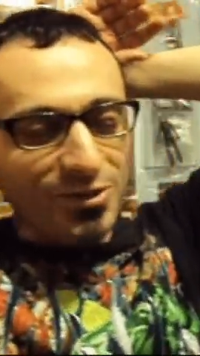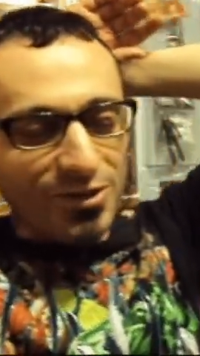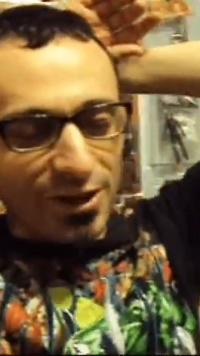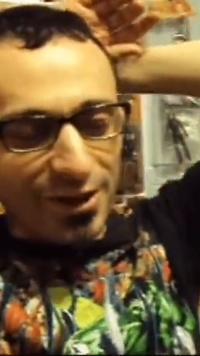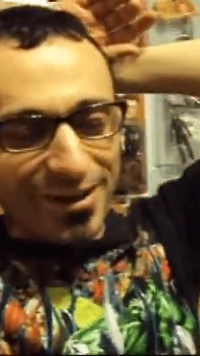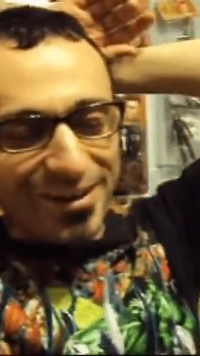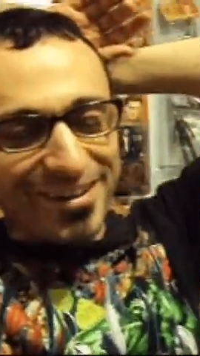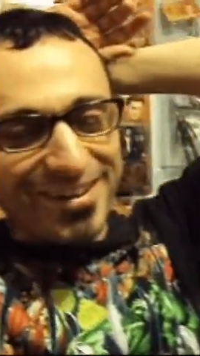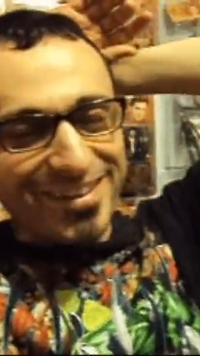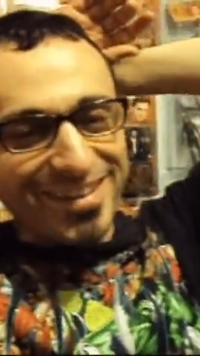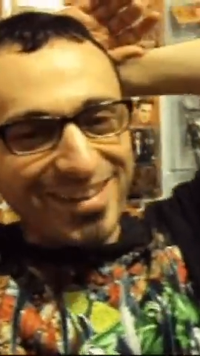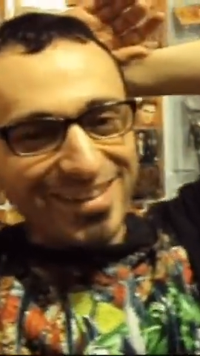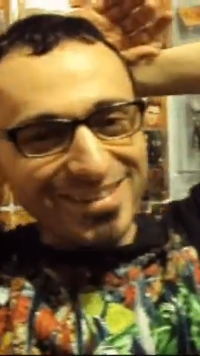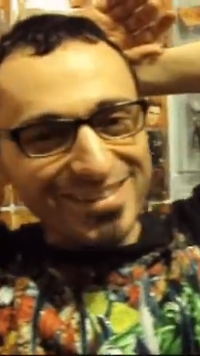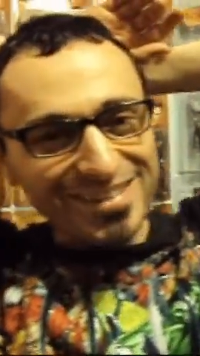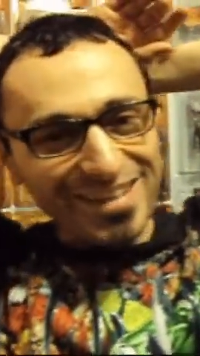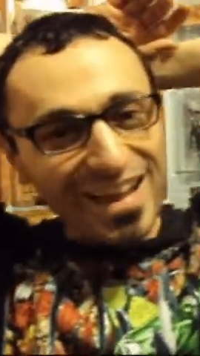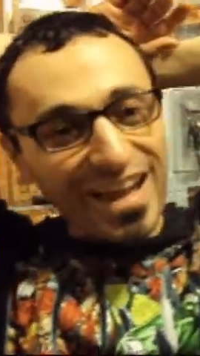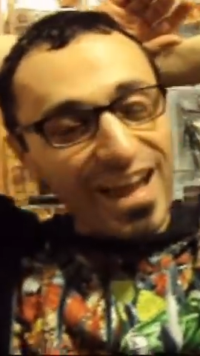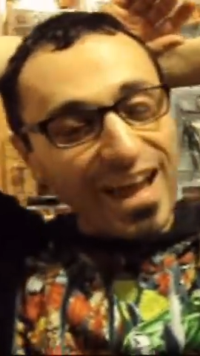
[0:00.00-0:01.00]

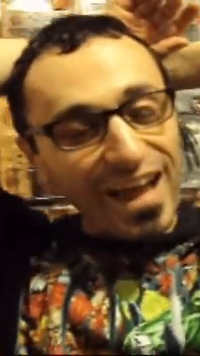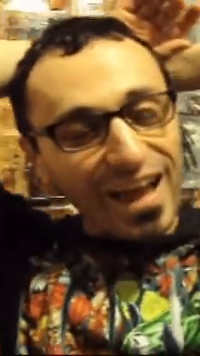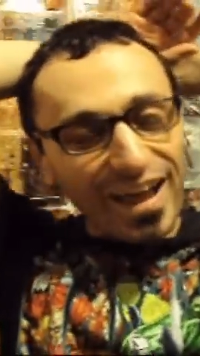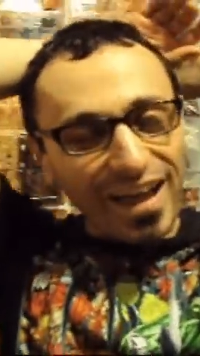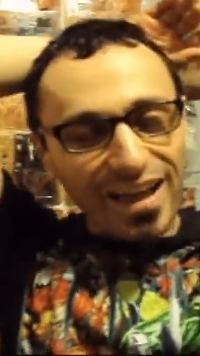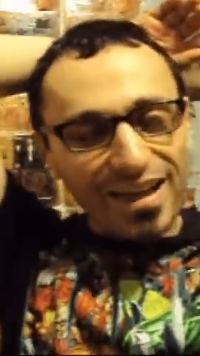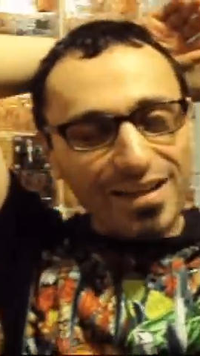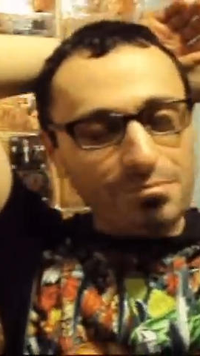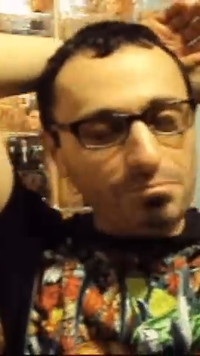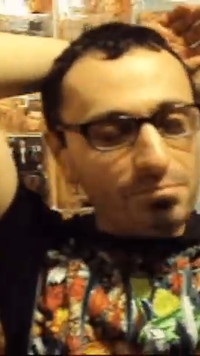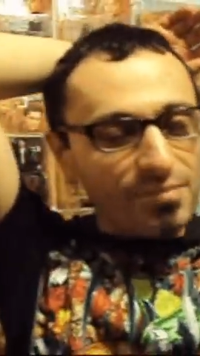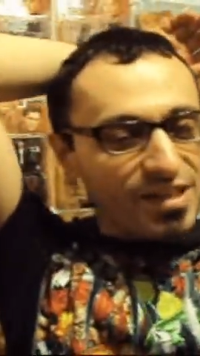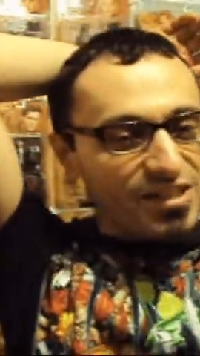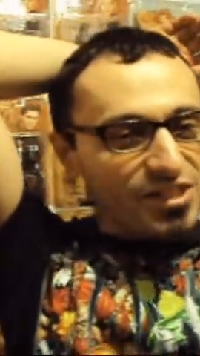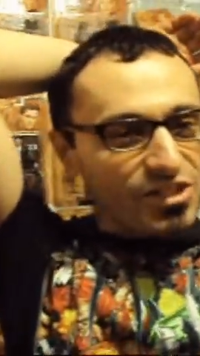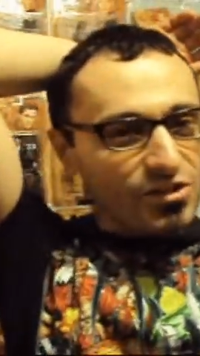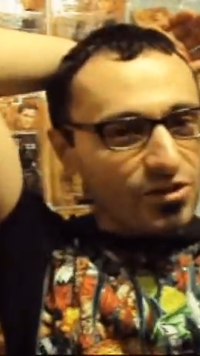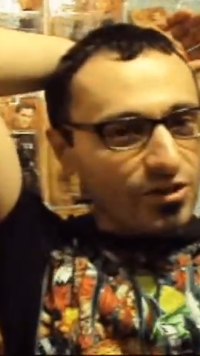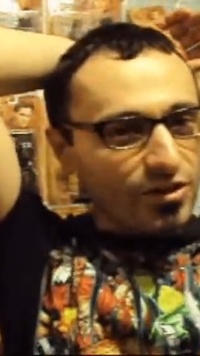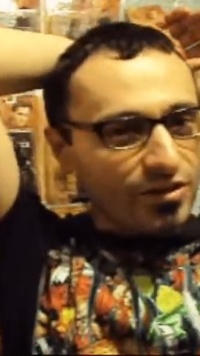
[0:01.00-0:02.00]
JoeNerd
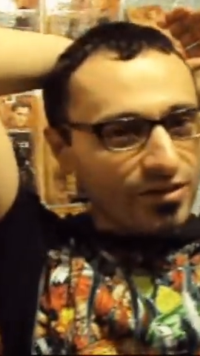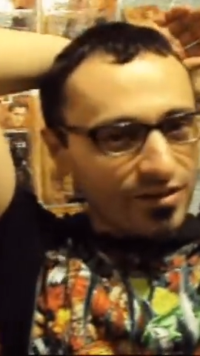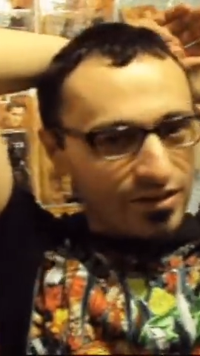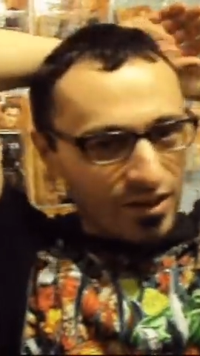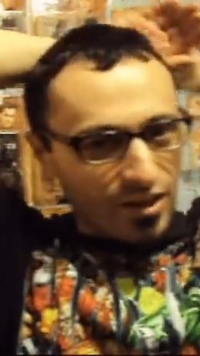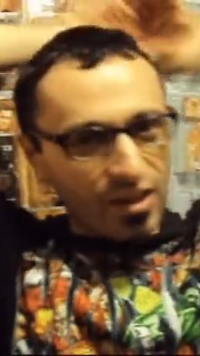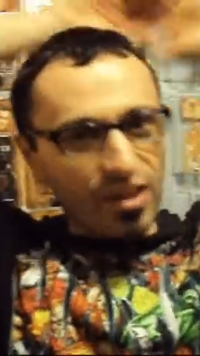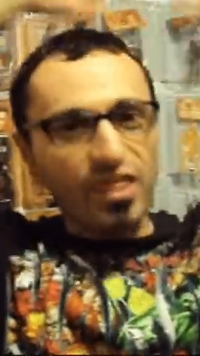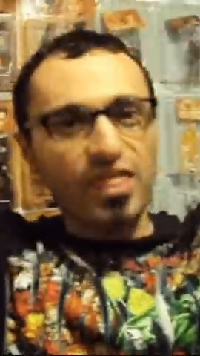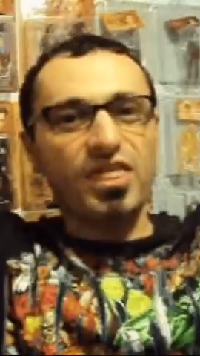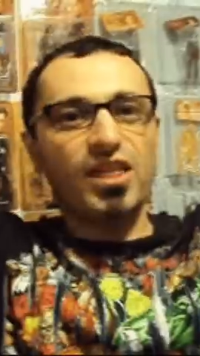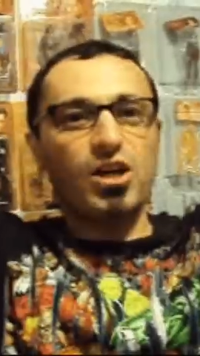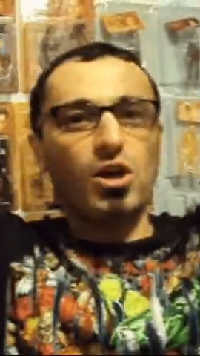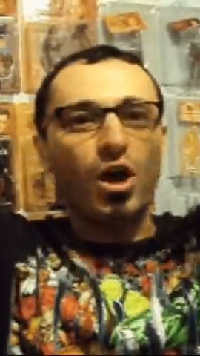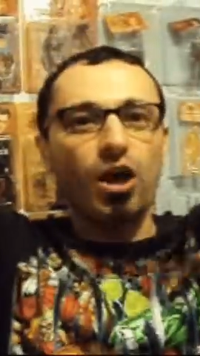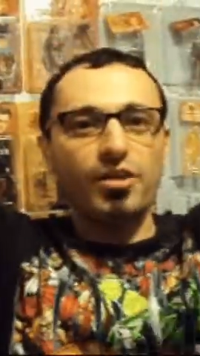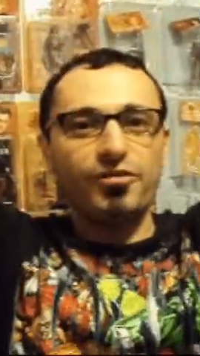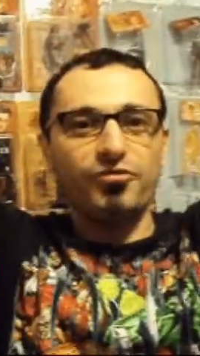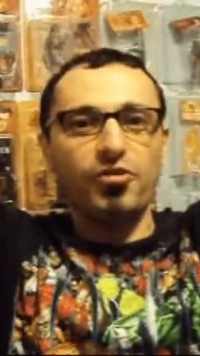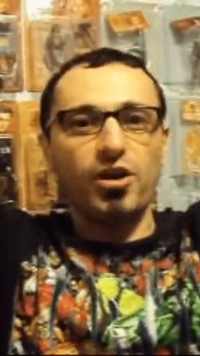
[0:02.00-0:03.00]
and Mr.
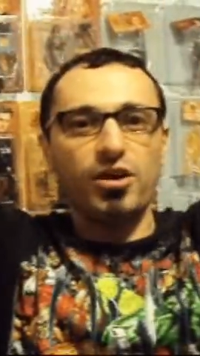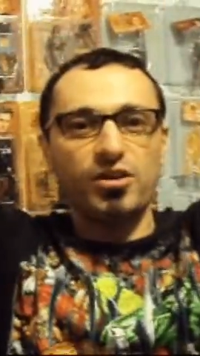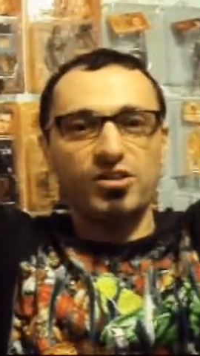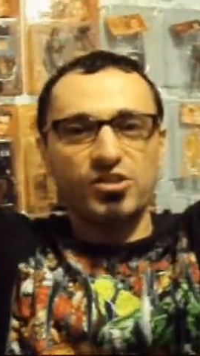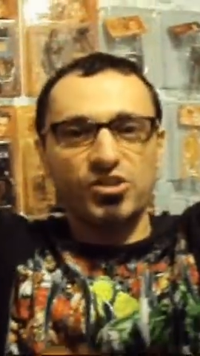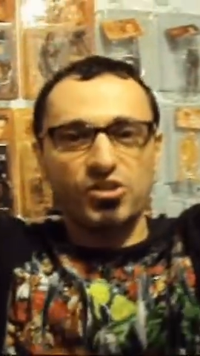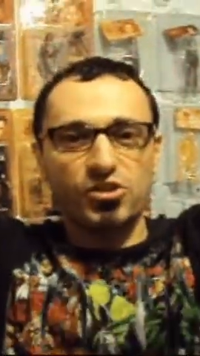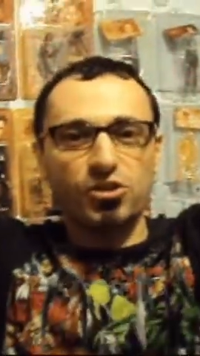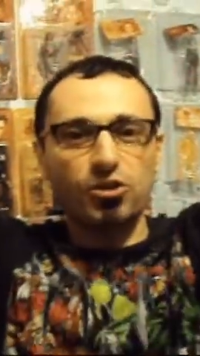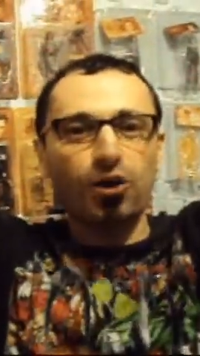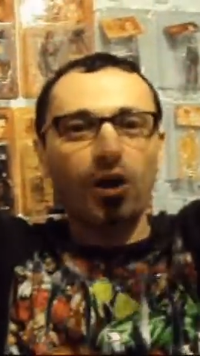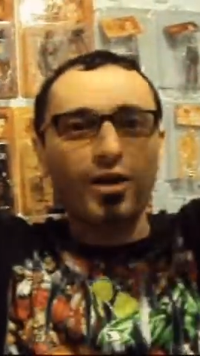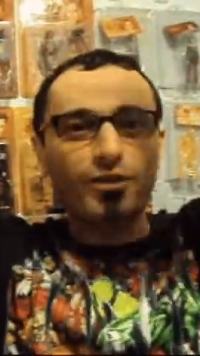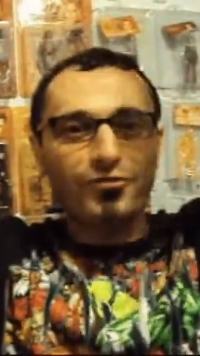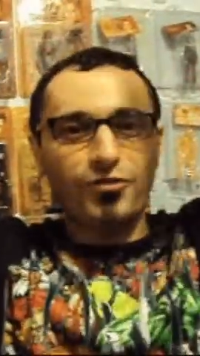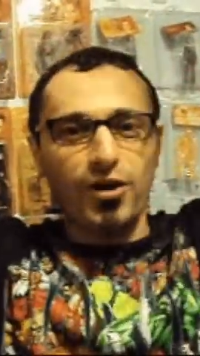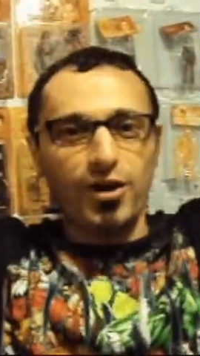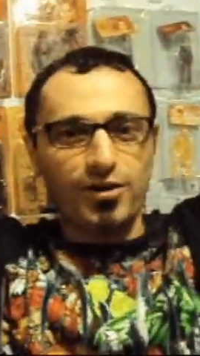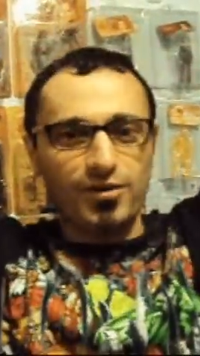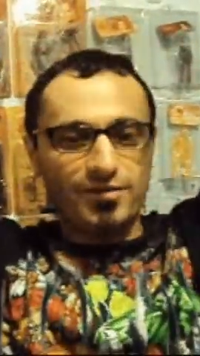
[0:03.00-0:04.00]
The Godfather, Sir
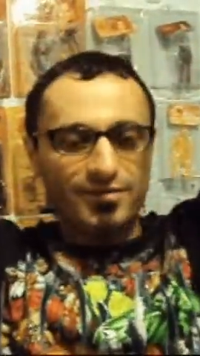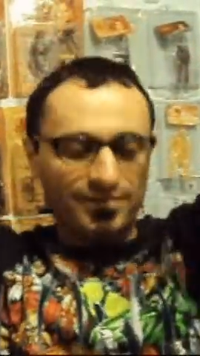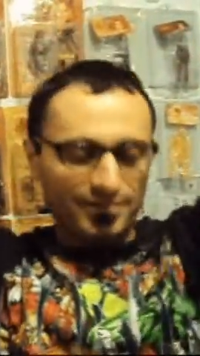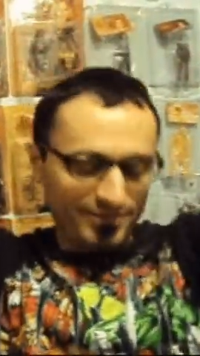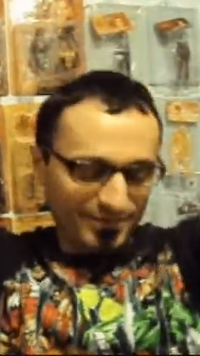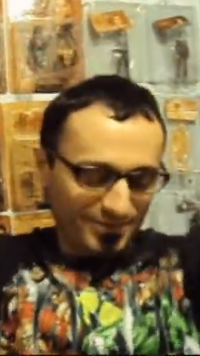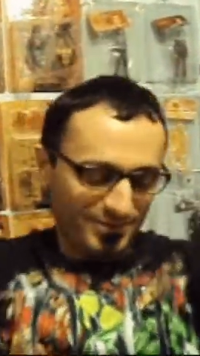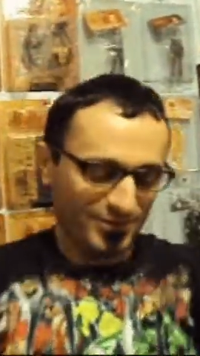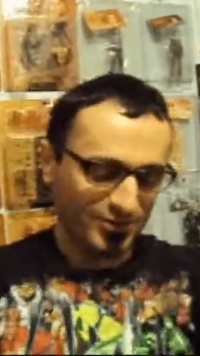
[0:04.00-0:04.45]
Godfather.